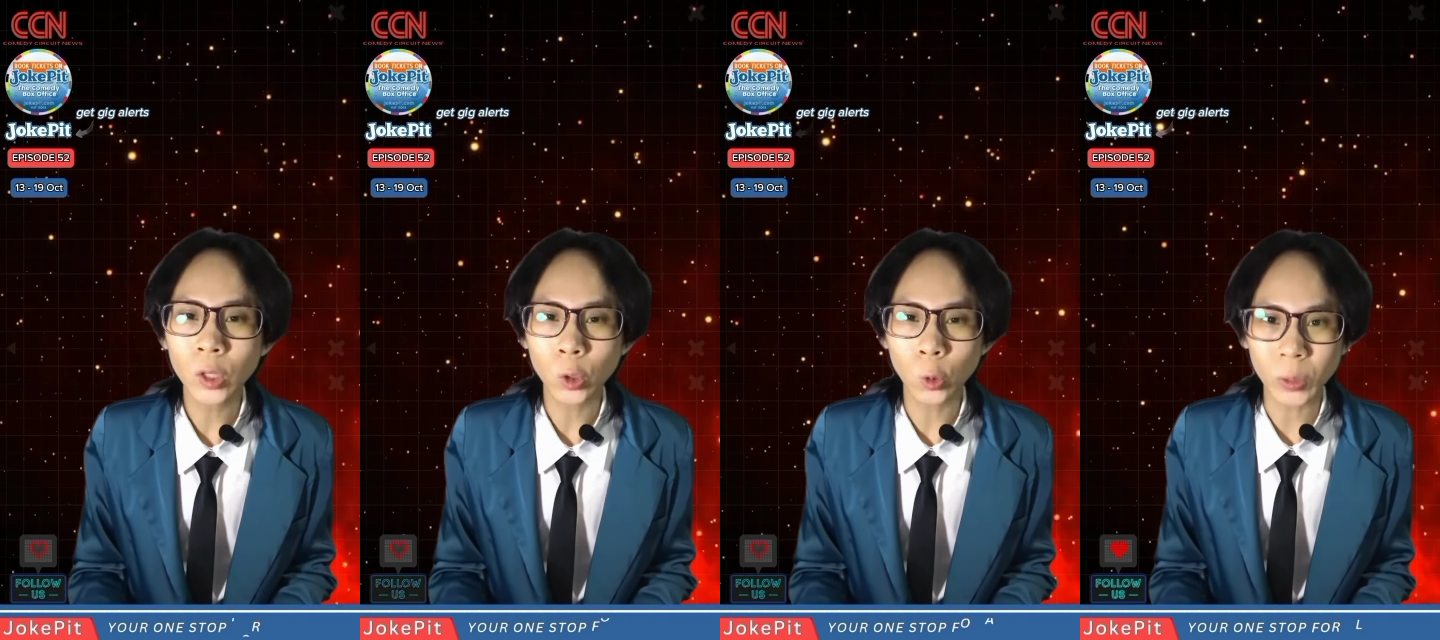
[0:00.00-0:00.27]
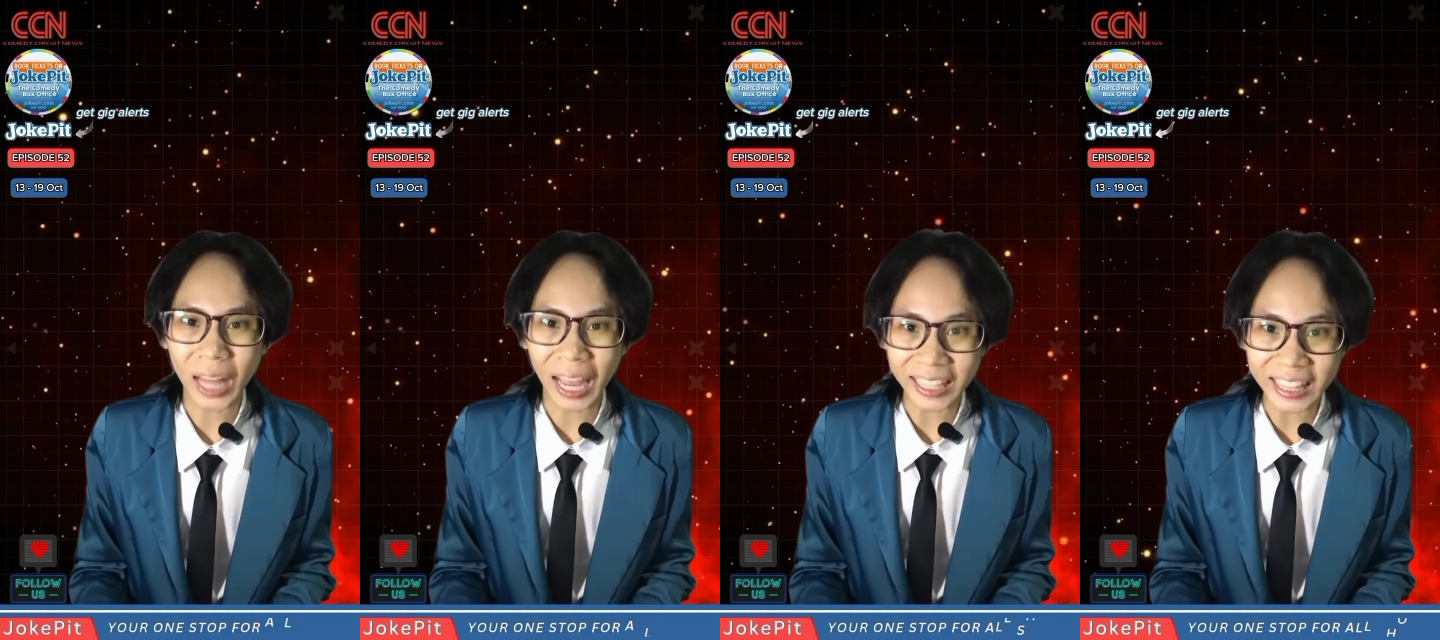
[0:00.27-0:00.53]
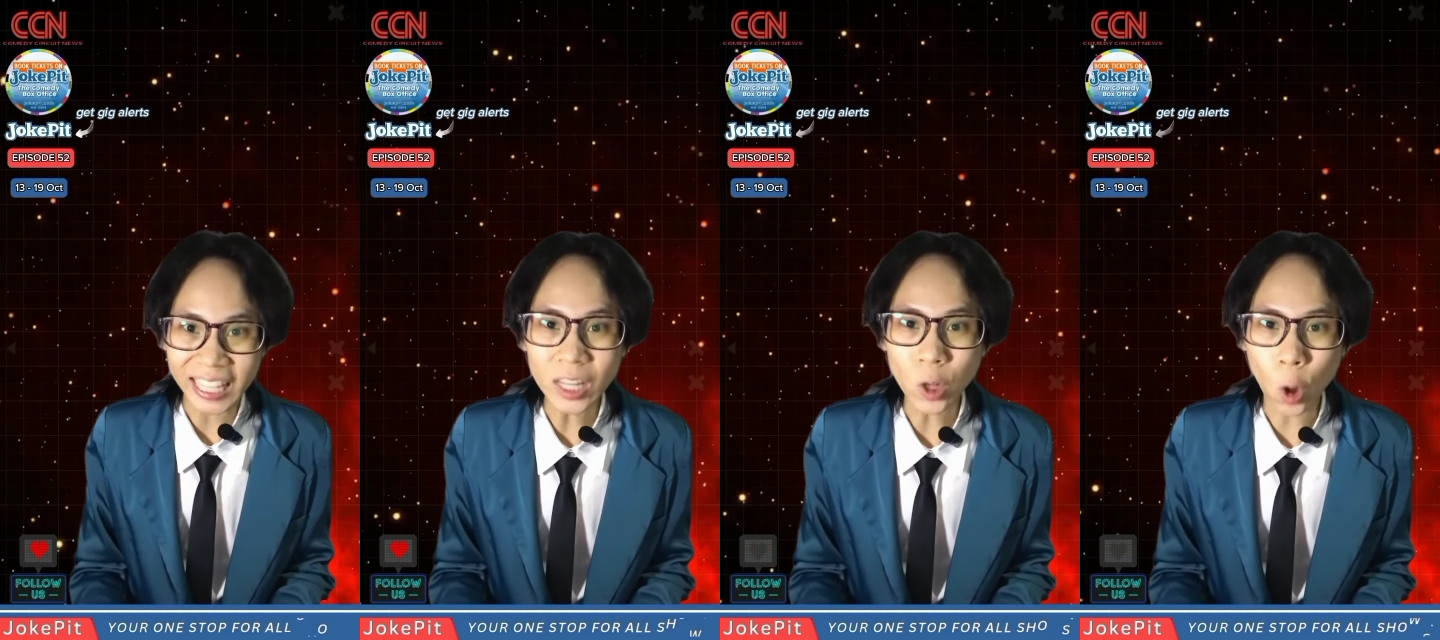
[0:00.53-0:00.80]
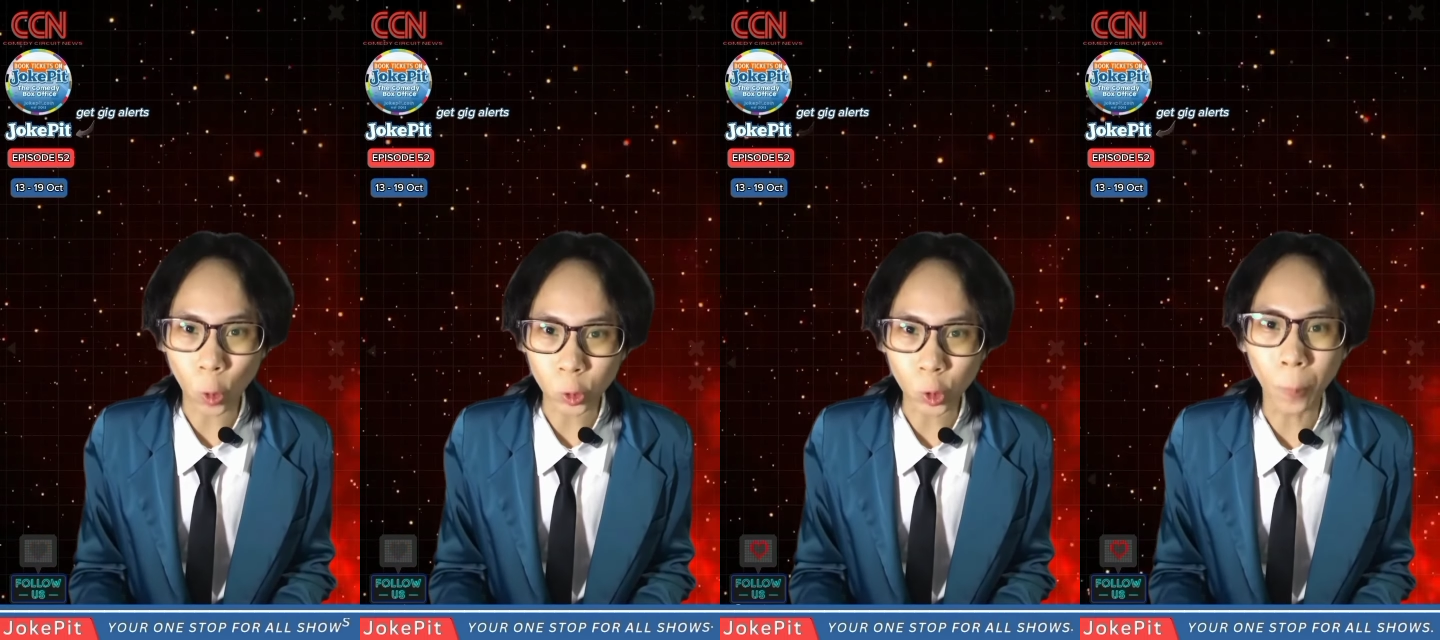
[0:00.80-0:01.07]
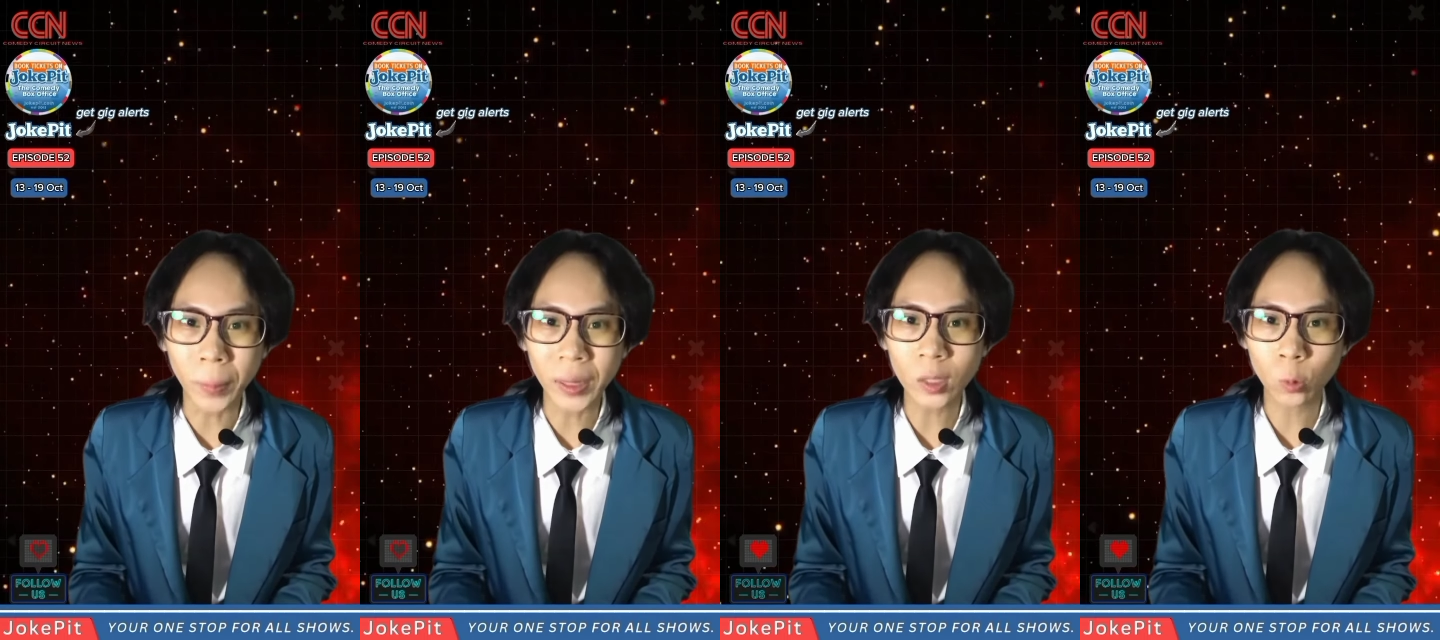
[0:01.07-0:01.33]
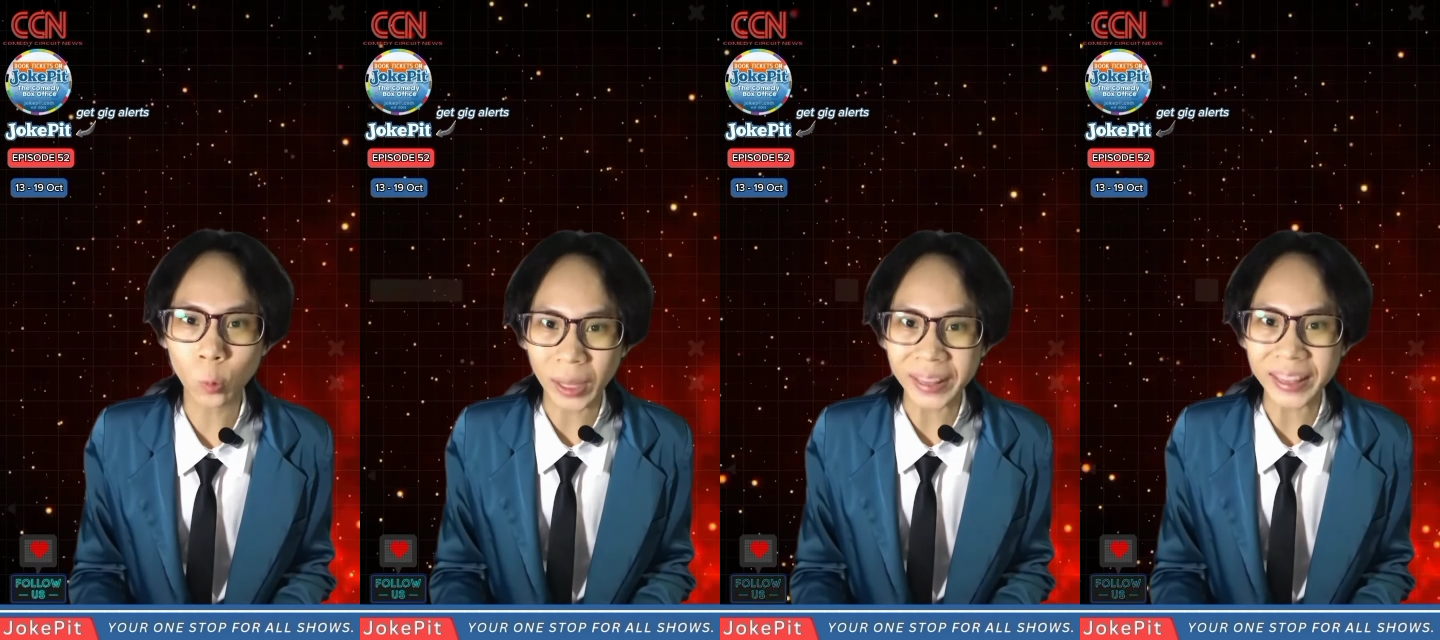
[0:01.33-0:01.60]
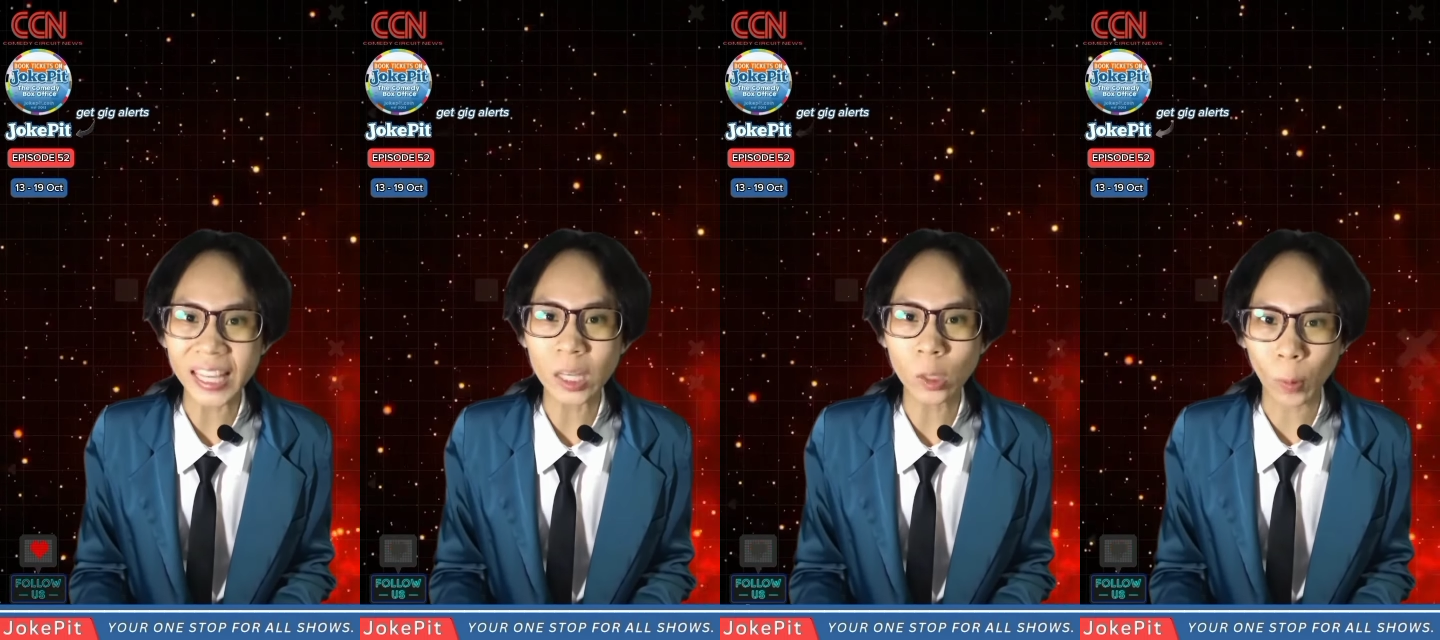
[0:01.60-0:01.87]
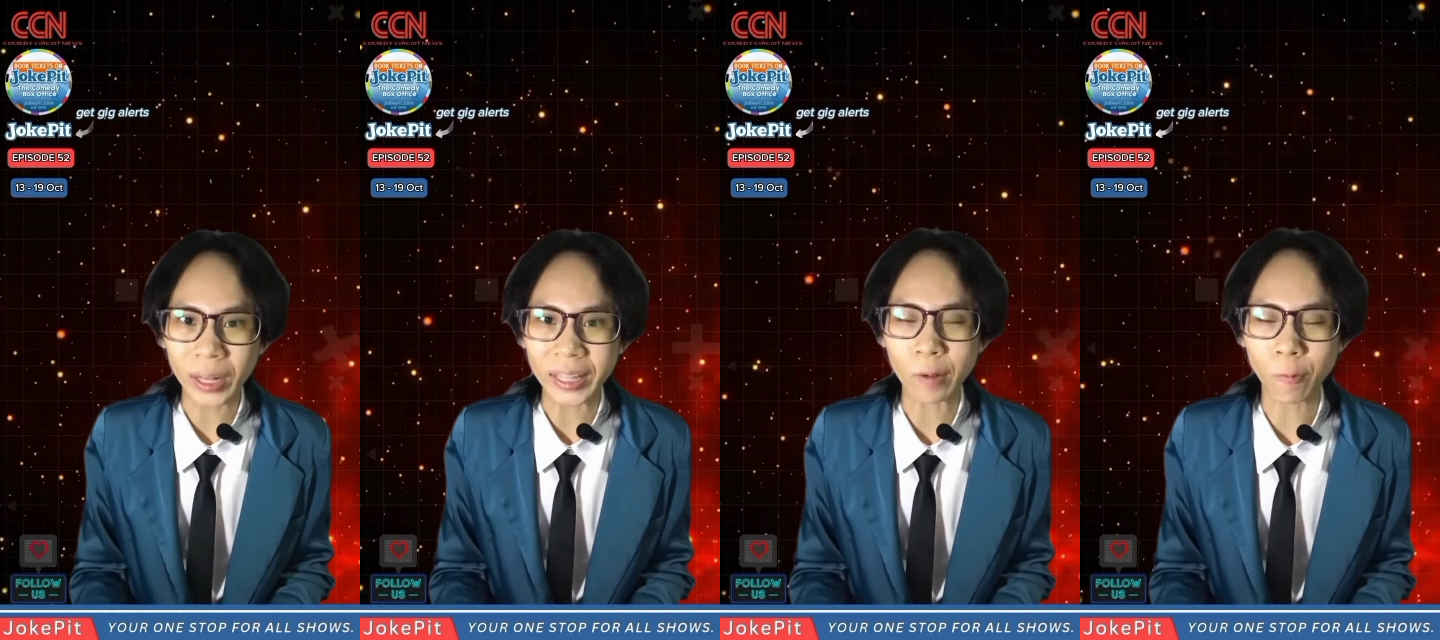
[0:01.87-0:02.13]
to 19 October
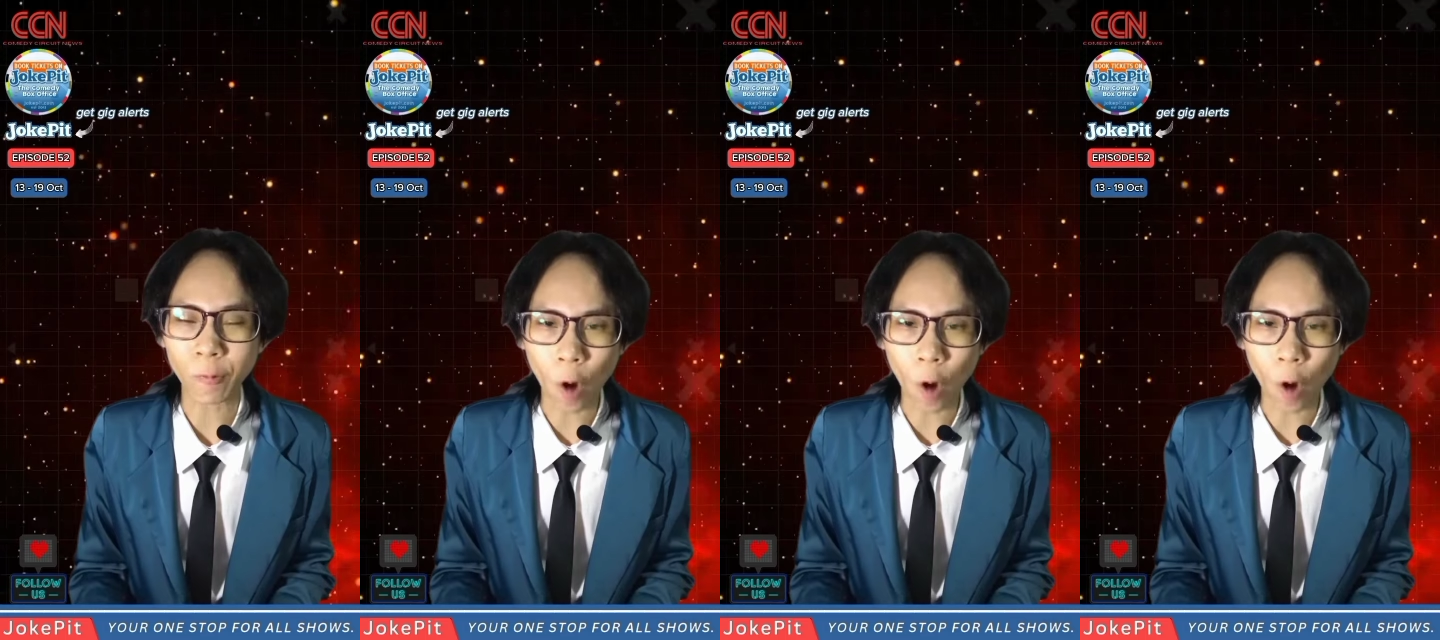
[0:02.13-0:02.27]
2024,